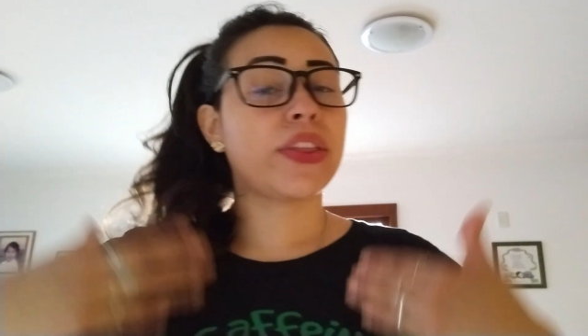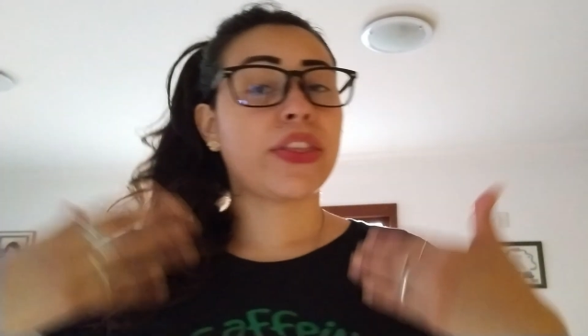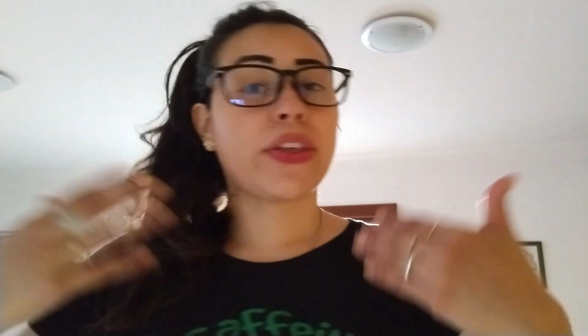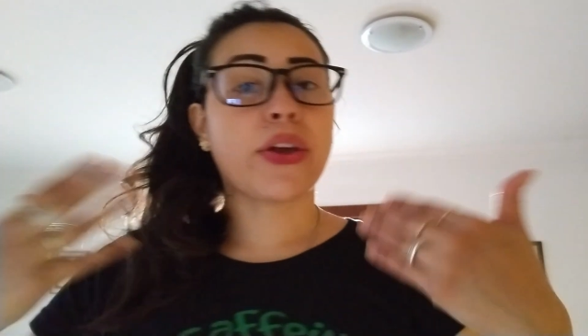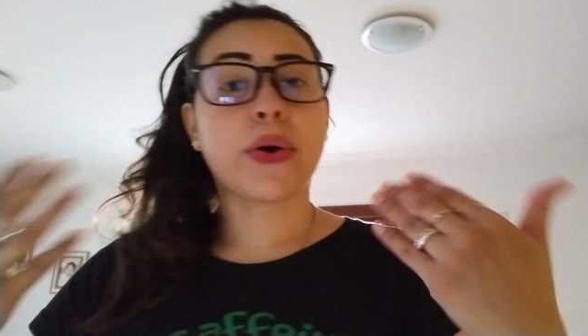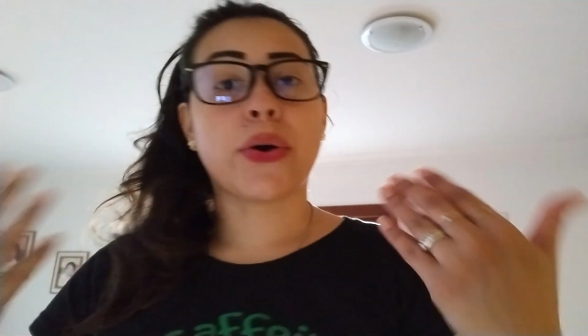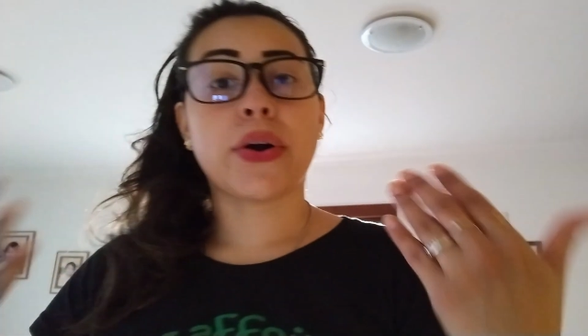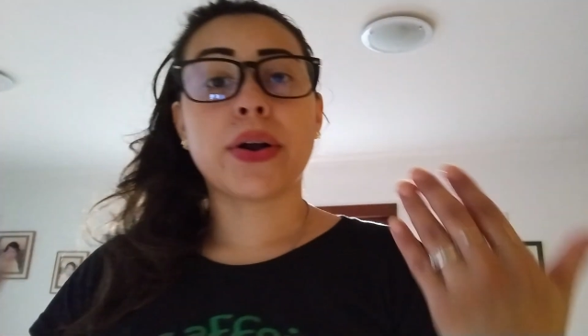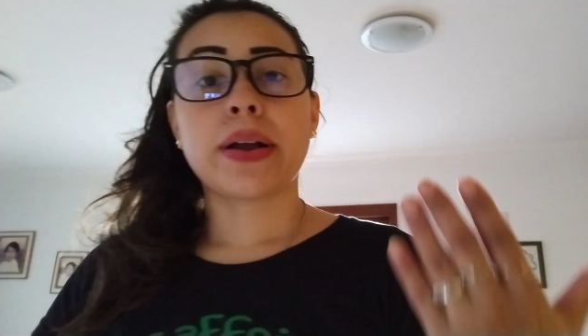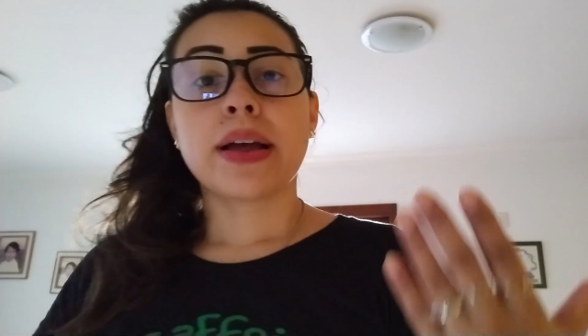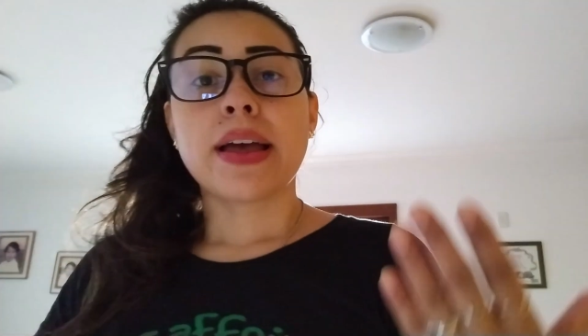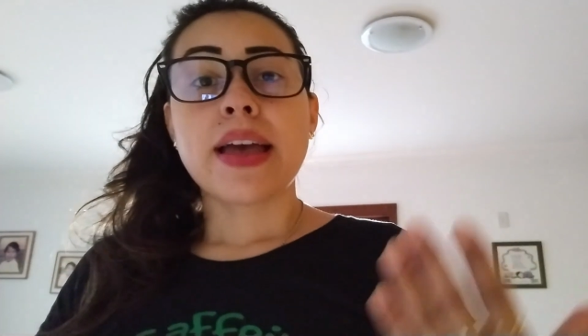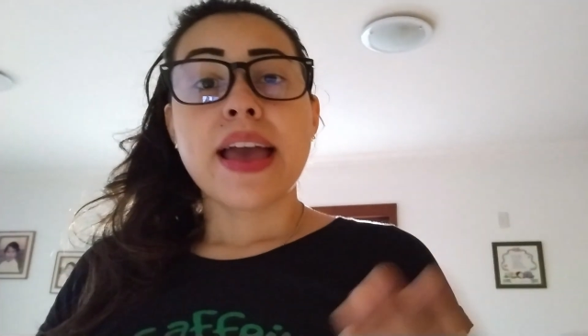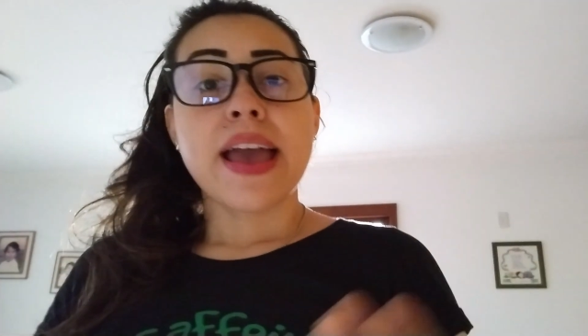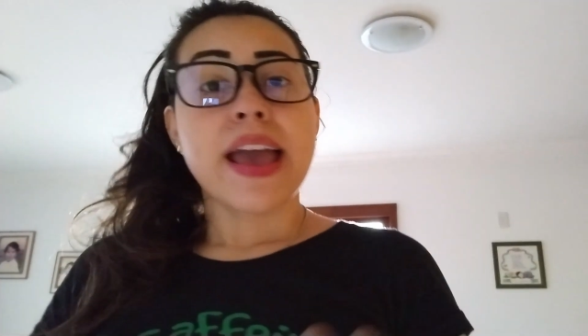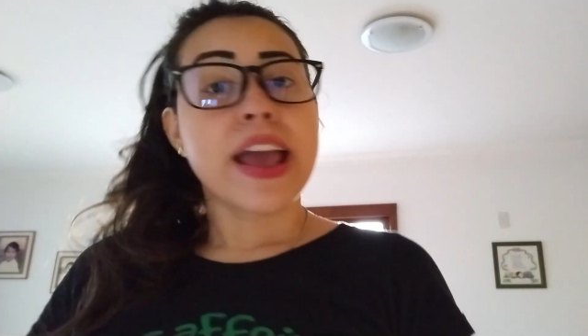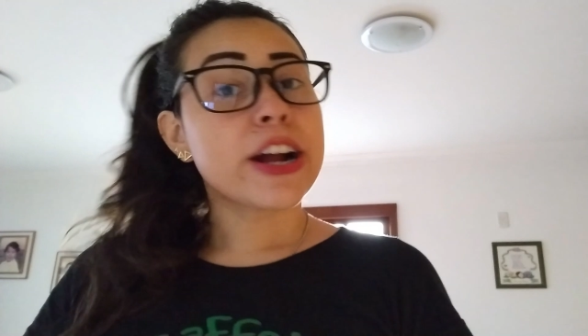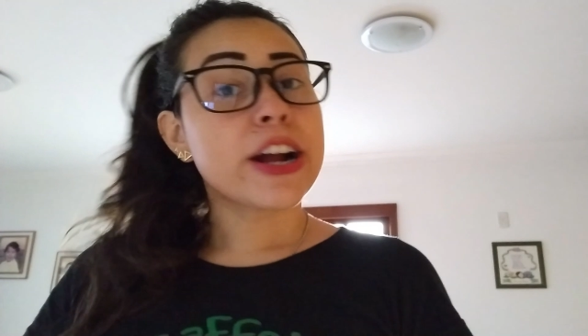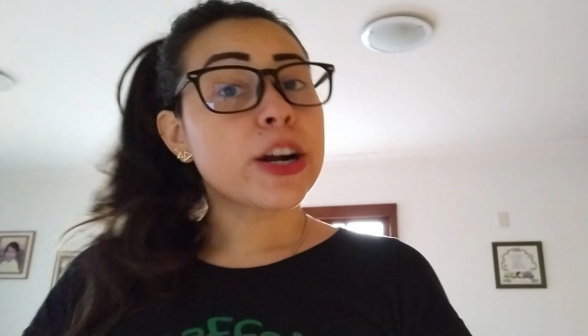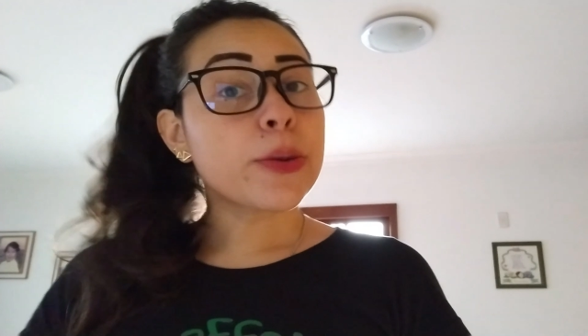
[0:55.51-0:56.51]
with your
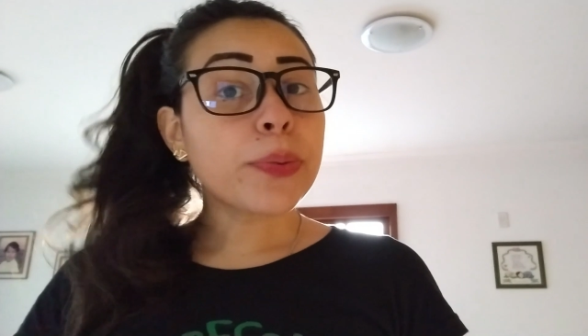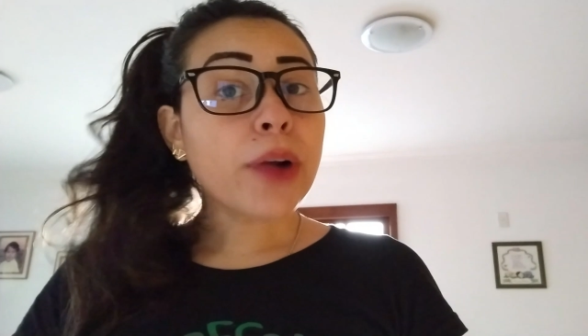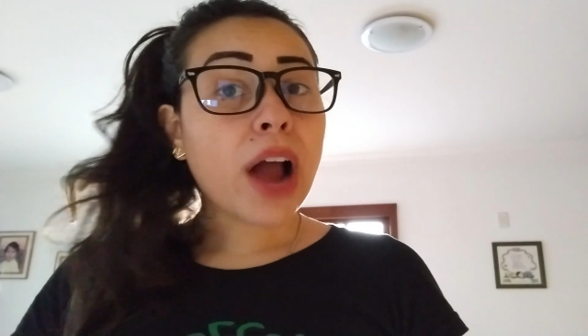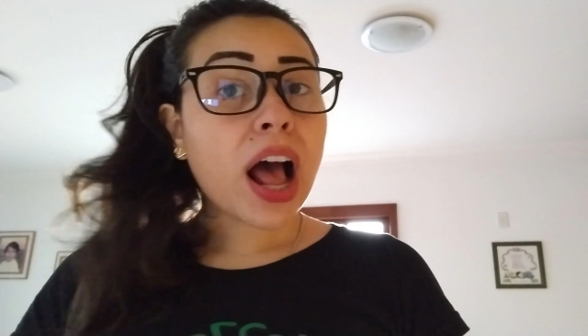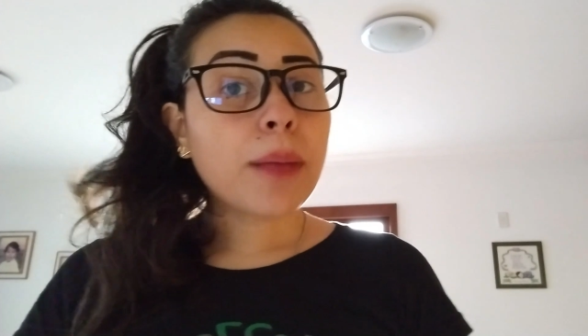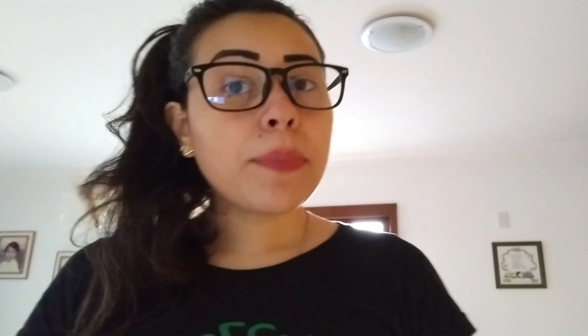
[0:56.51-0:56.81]
hair problems,